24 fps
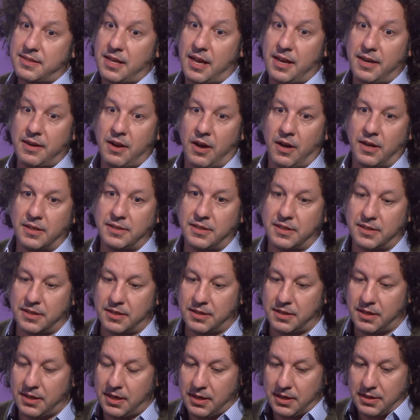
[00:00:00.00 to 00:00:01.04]
that
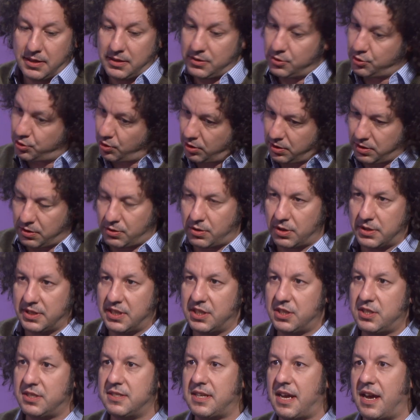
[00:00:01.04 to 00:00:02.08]
under certain
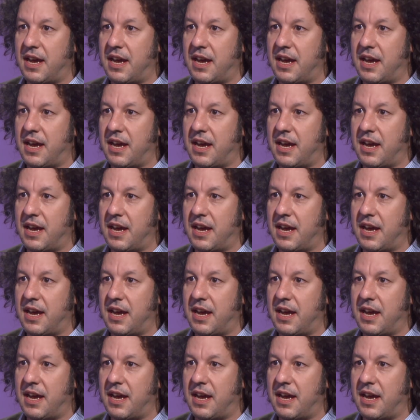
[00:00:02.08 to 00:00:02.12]
conditions,